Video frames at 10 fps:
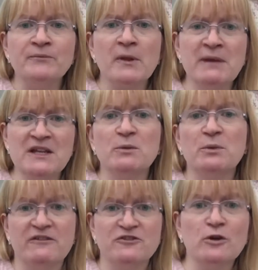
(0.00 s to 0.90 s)
meet up
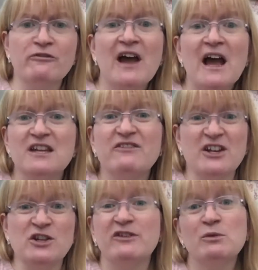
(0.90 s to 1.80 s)
with your photographer at your
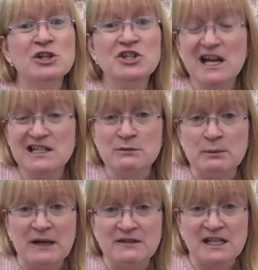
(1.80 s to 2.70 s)
venue if you want to chat to them
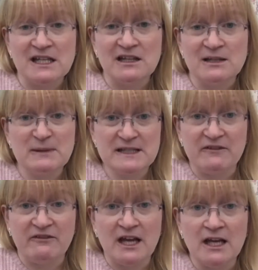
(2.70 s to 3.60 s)
about anything
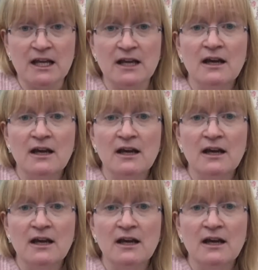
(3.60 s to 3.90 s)
specific.